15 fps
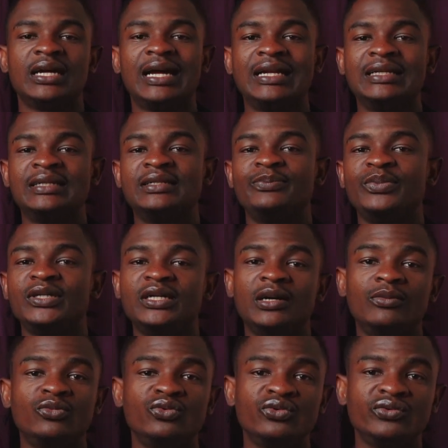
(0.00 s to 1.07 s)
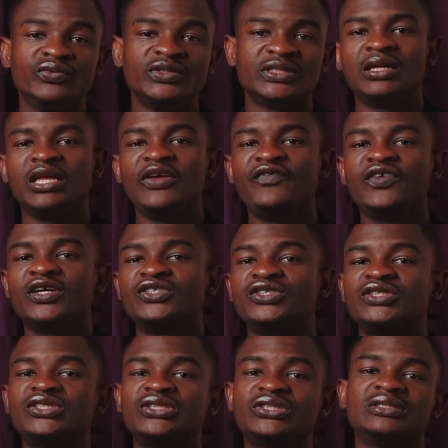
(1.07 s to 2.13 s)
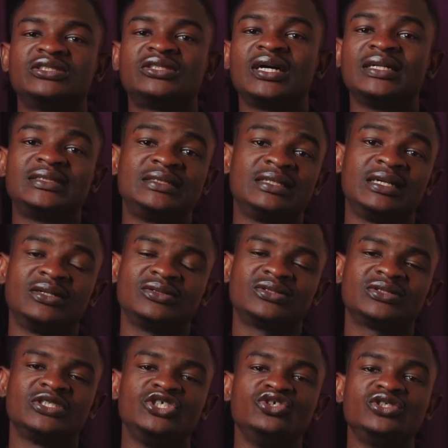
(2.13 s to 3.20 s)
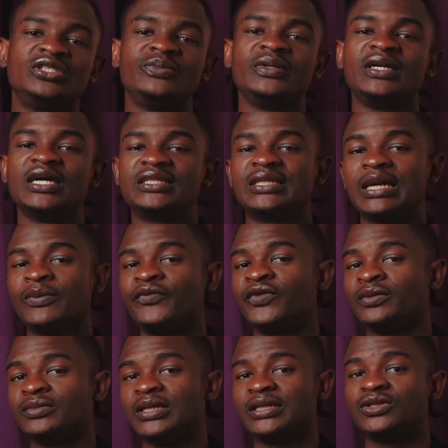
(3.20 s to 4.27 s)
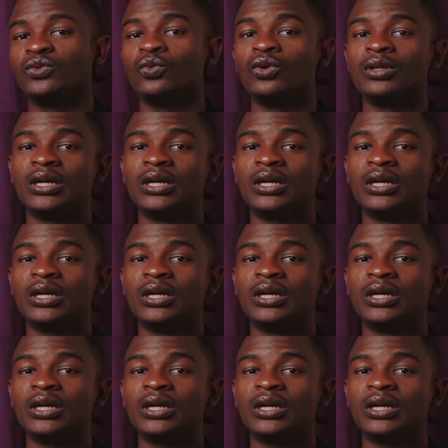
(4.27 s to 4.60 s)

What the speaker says: and bigger moves. If you're just starting out, use the bigger time frames like the 1